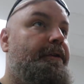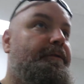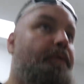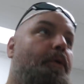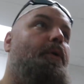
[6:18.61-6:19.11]

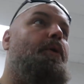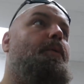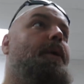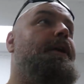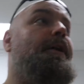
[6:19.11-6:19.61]
for
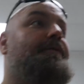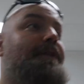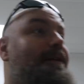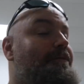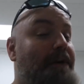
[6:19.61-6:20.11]
one of
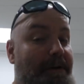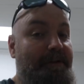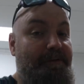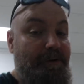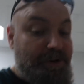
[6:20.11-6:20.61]
the
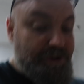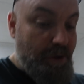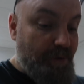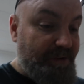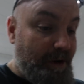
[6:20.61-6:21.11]
very first
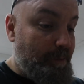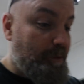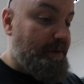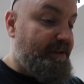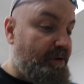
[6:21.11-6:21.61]
shows that I'm going
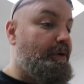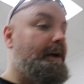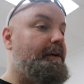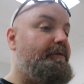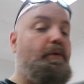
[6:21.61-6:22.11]
to be
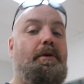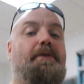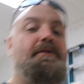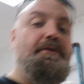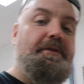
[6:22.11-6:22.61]
doing
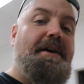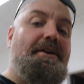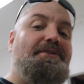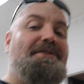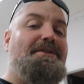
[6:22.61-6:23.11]
for
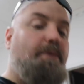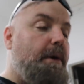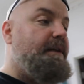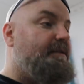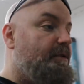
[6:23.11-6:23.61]

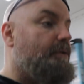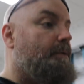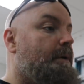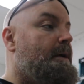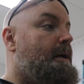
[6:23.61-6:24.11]

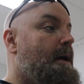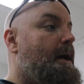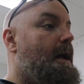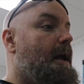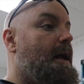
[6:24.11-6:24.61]
2022.
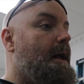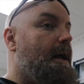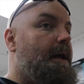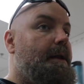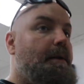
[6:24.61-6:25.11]

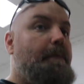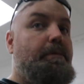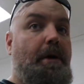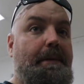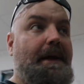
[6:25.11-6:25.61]
And I'm
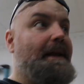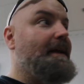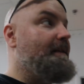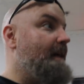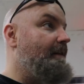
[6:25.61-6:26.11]
probably going
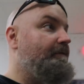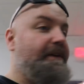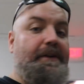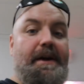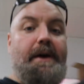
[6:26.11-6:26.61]
to get that
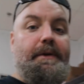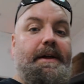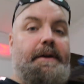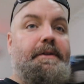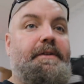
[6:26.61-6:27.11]
figured out
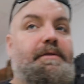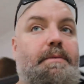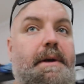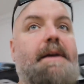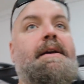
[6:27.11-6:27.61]
here this
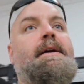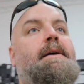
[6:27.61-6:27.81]
week